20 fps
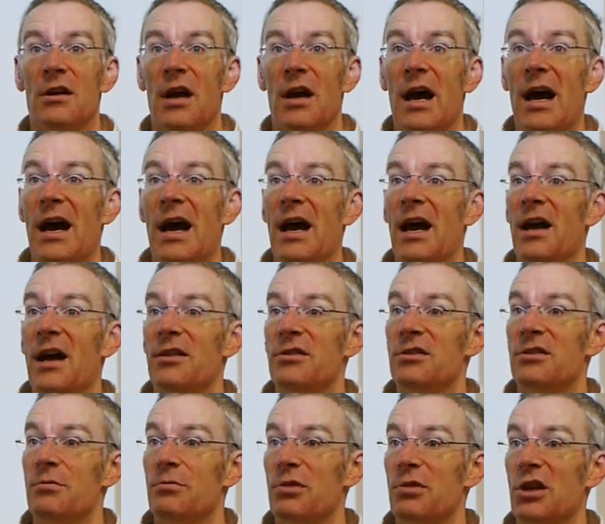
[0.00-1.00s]

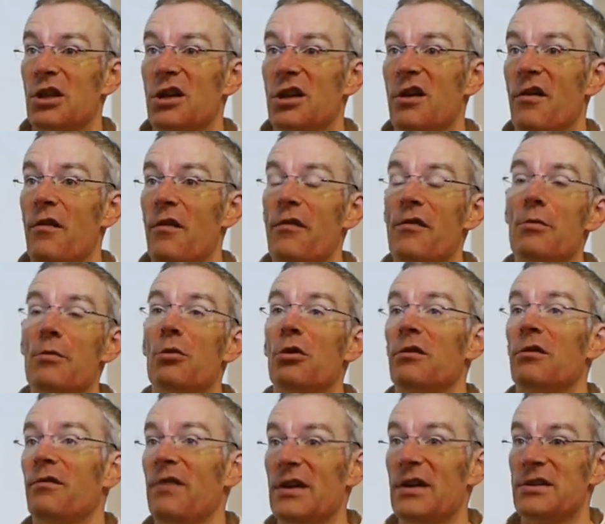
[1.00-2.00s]
and we're going to cover a few more
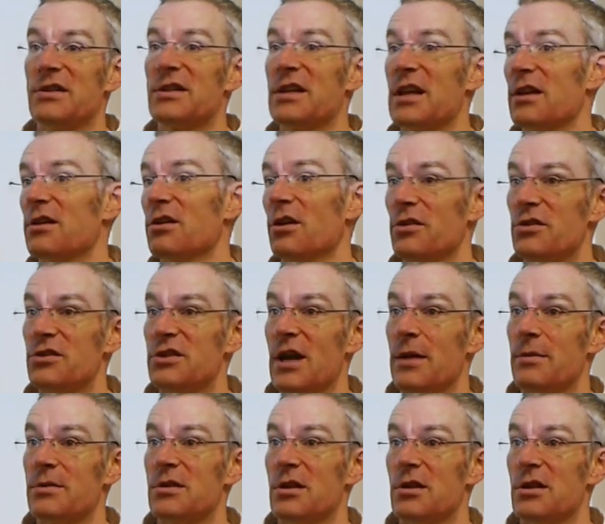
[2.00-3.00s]
advanced Git
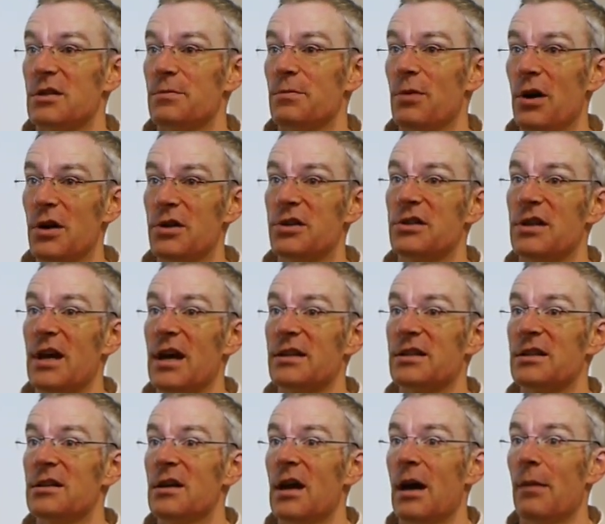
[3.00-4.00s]
concepts. And as part of that,
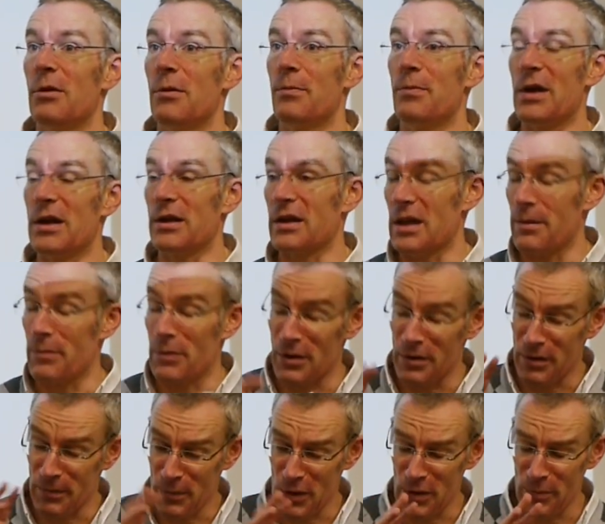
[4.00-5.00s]
I'm going to get a
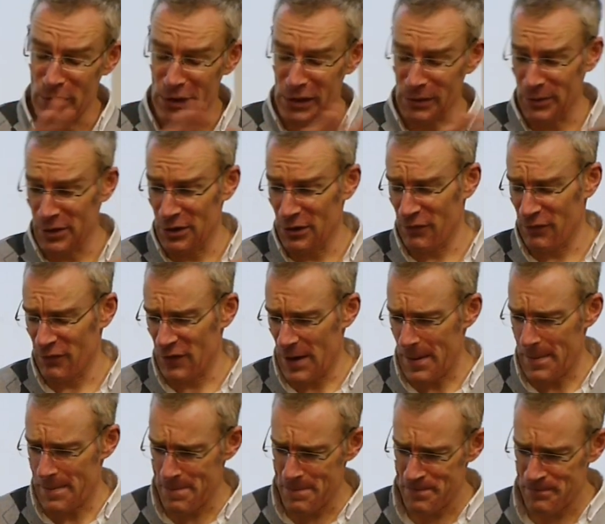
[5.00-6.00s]
little bit
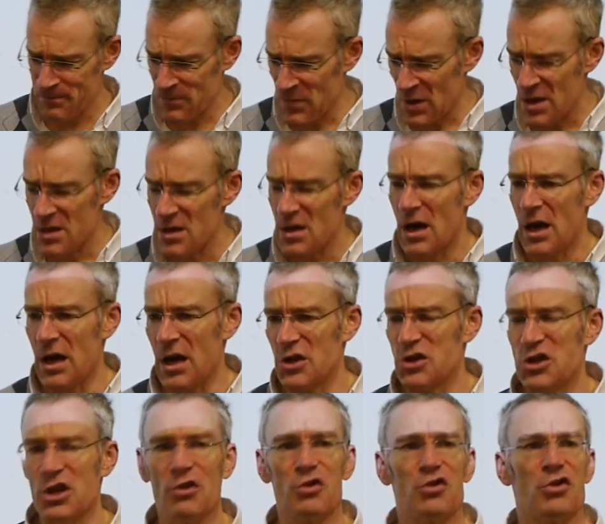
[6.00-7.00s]
of
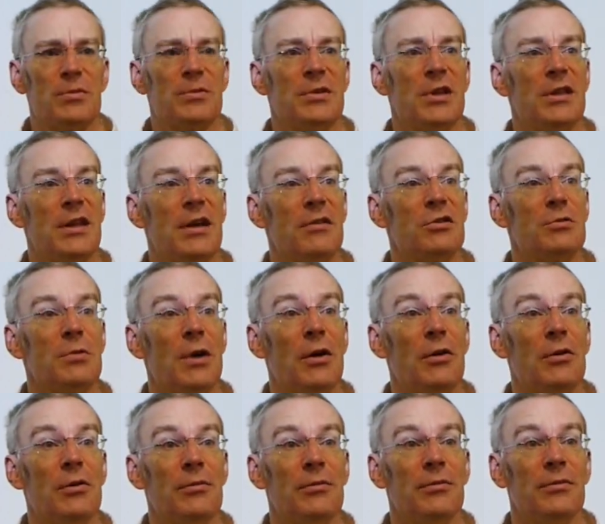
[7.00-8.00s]
shell scripting in there as well.
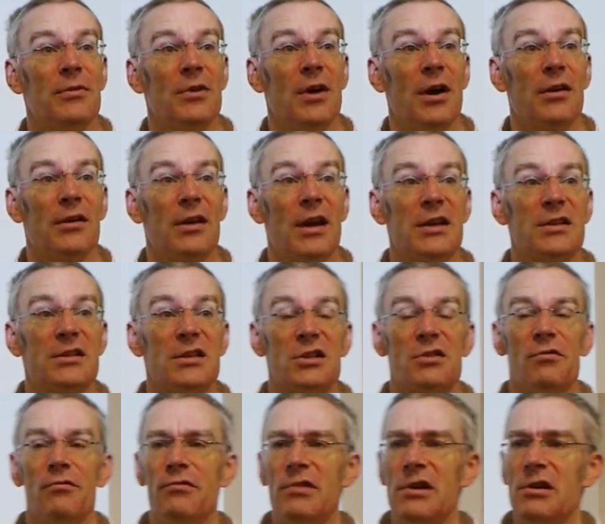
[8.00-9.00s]
Okay, so it's a
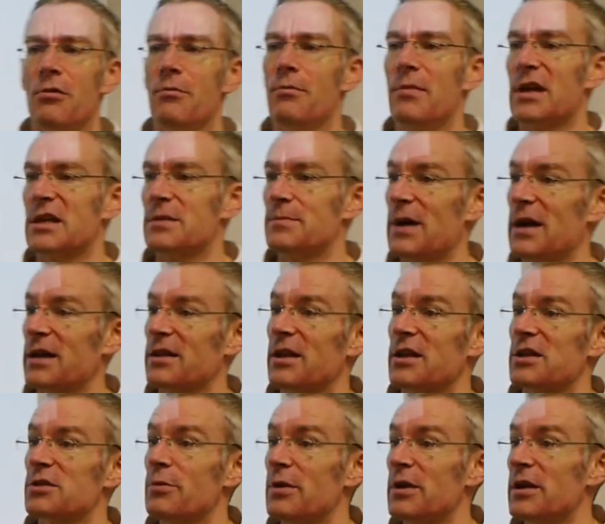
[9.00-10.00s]
real mixed bag
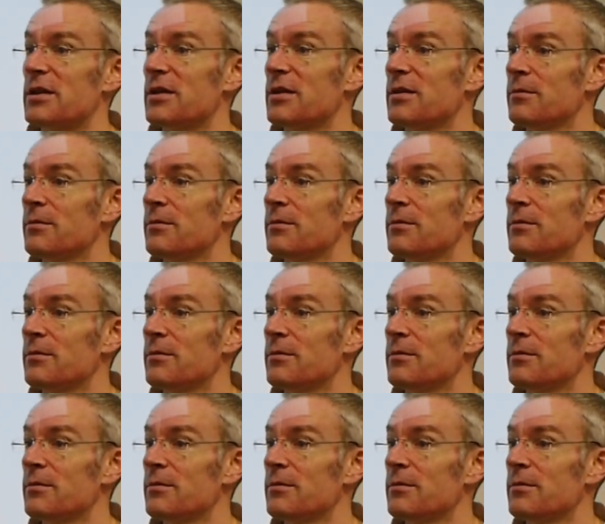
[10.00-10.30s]
next week.